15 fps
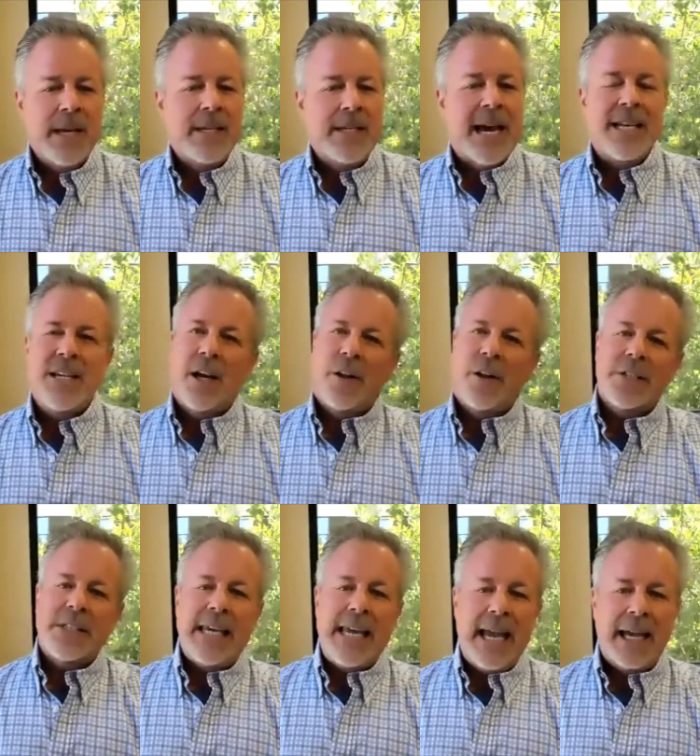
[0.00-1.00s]
Daniella's
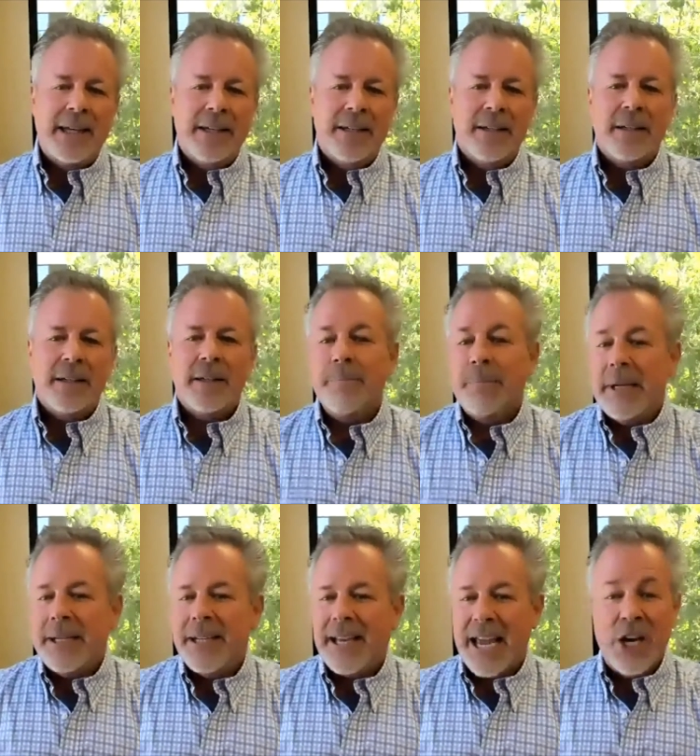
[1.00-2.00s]
candid,
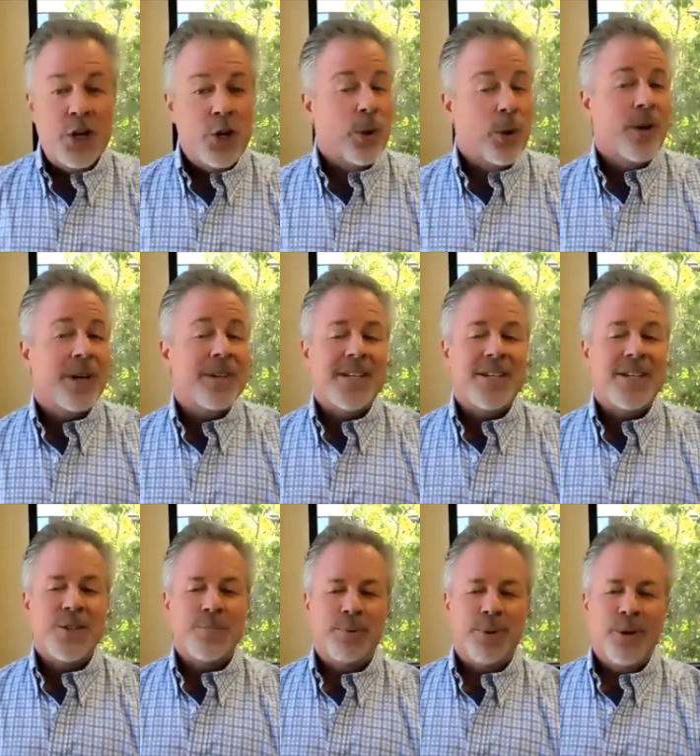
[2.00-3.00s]
comedic, and no nonsense
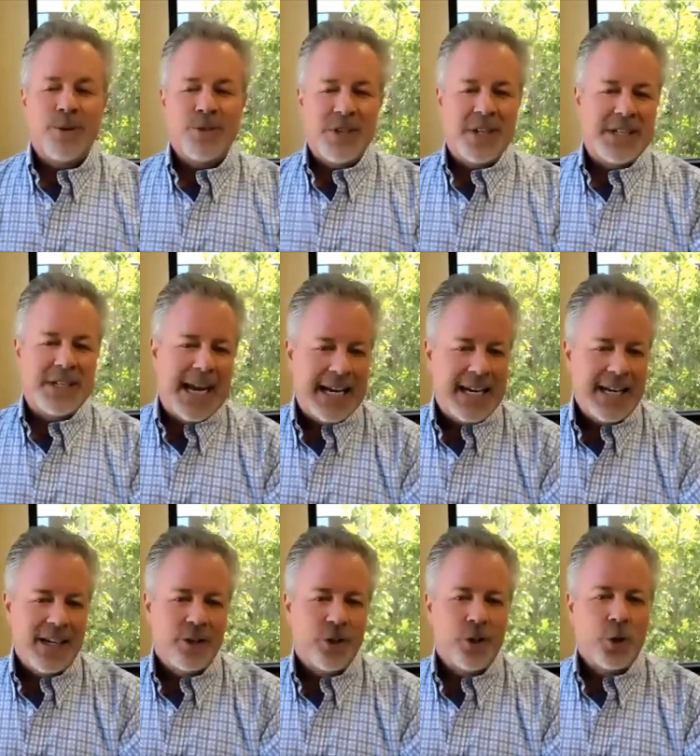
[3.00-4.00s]
approach to
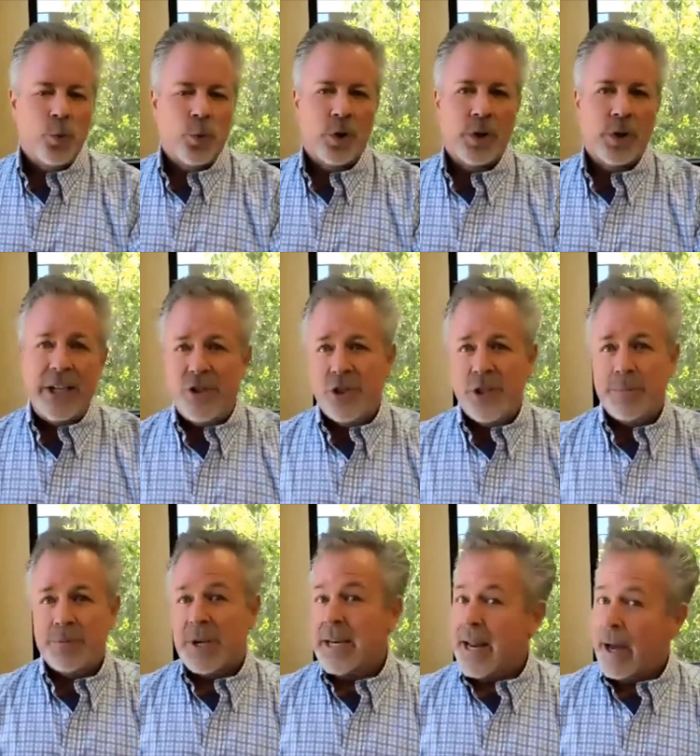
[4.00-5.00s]
dating,
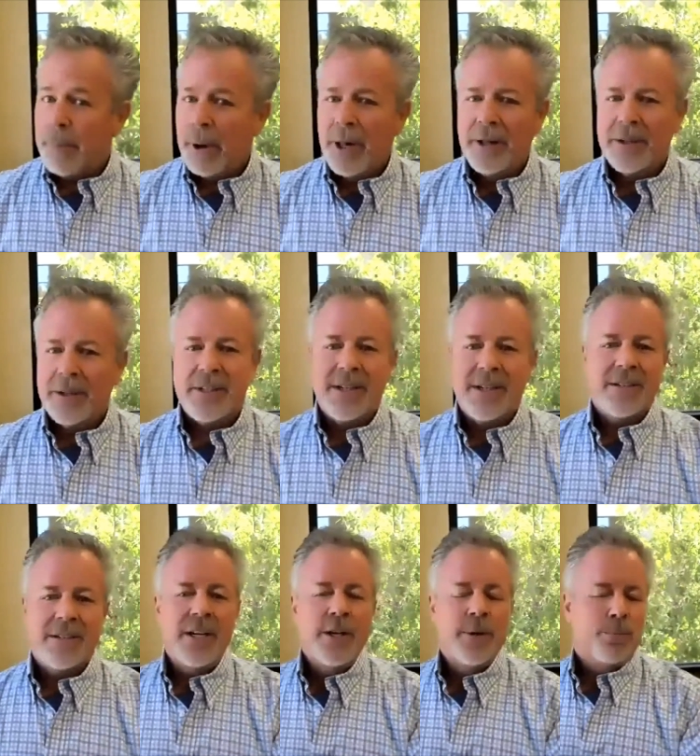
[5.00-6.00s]
relationships, and now politics
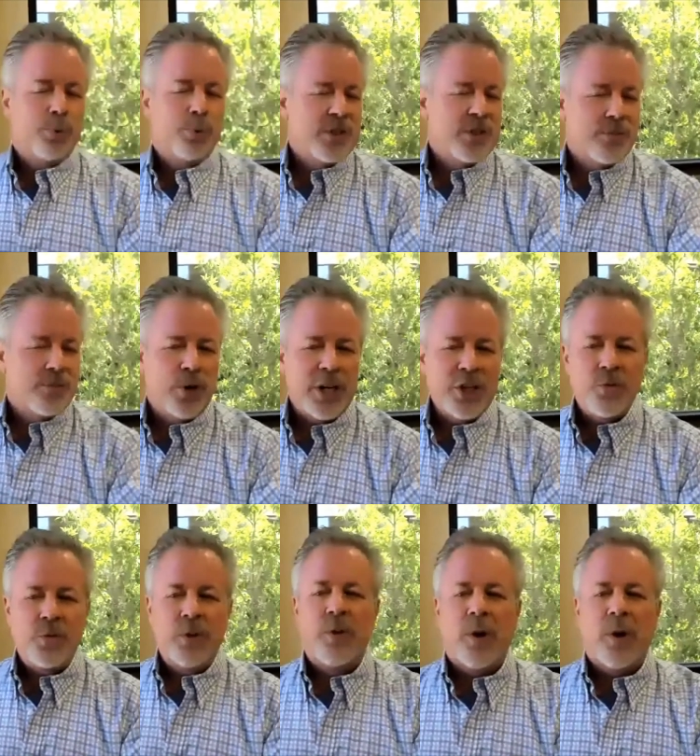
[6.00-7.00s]
brings a fresh
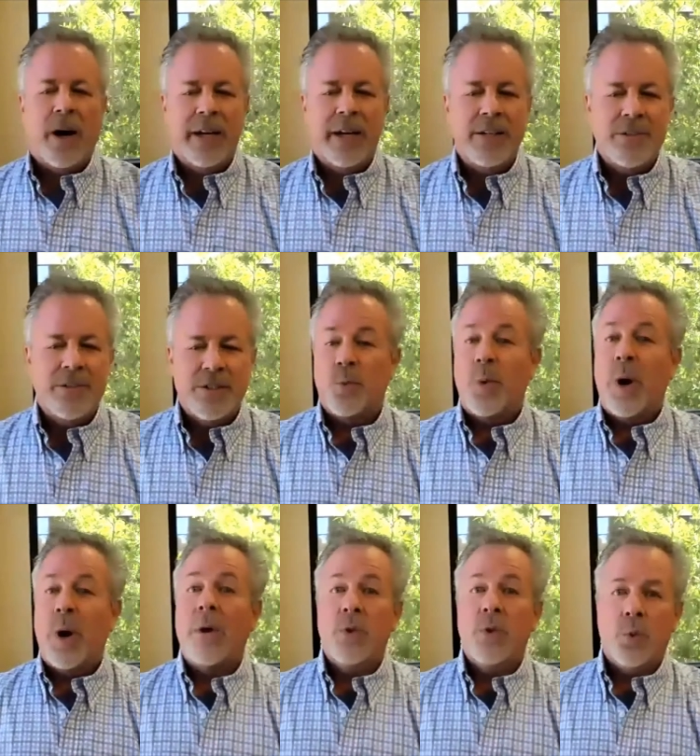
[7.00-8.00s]
view to audiences
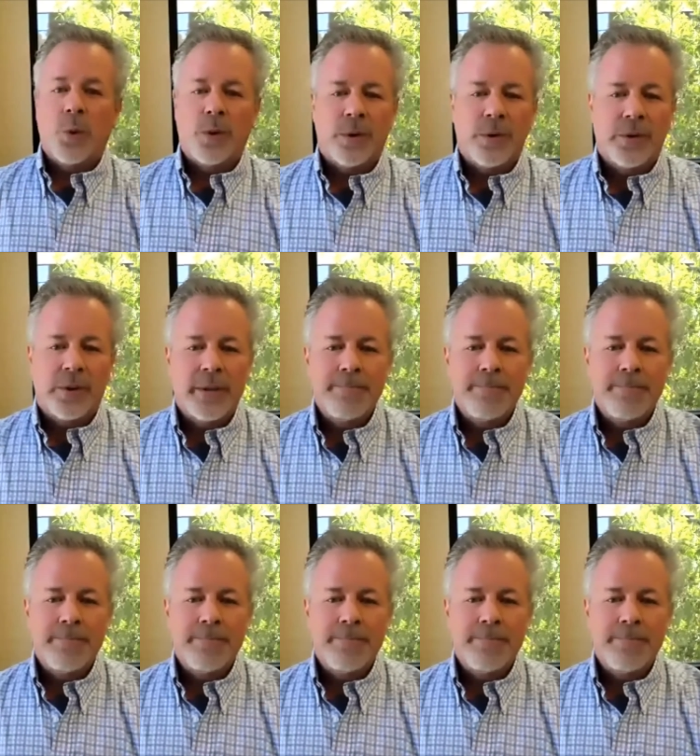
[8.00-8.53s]
around the world.